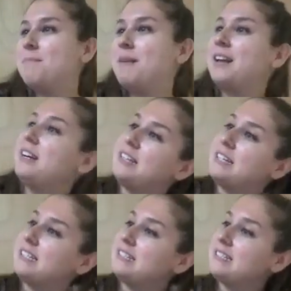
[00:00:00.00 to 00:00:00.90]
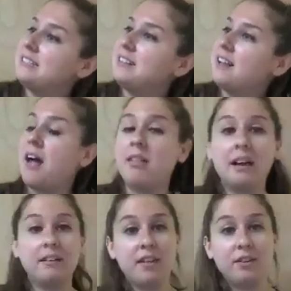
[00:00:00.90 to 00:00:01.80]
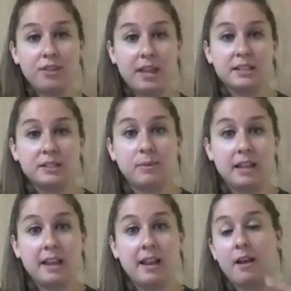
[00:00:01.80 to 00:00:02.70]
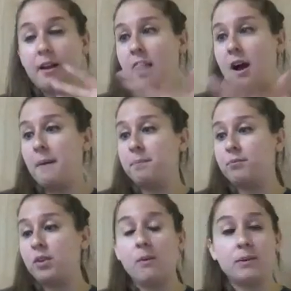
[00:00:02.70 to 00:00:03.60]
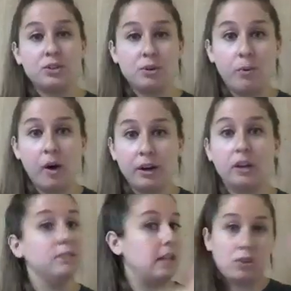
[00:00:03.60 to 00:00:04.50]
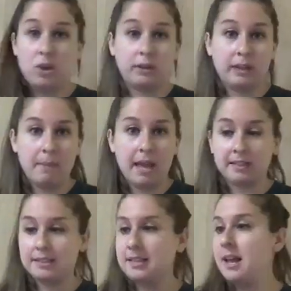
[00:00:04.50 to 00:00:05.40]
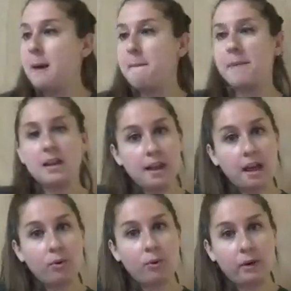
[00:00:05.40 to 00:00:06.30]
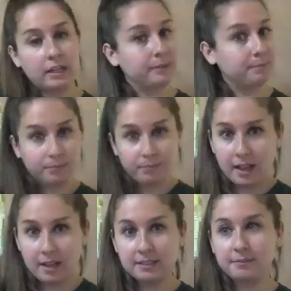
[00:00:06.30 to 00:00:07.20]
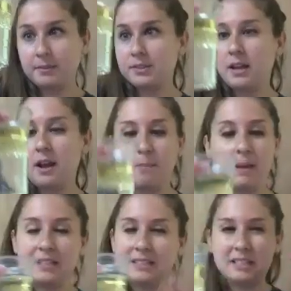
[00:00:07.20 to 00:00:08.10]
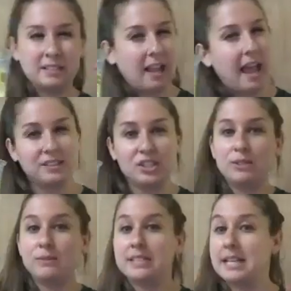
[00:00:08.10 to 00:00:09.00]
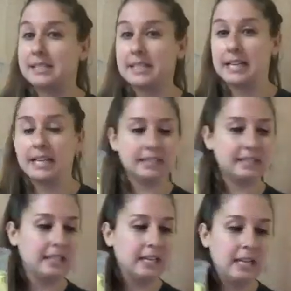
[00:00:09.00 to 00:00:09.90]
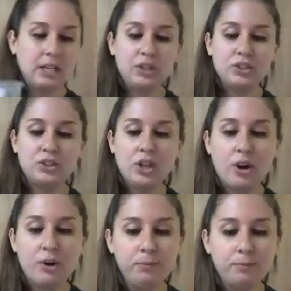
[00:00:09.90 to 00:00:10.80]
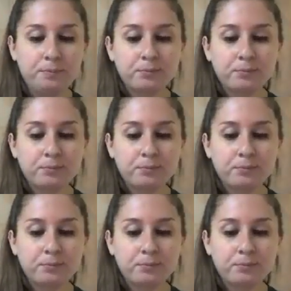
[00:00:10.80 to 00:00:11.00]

because a lot of other things when they go into water, they totally mix, but not oil. So because it has to do with densities. So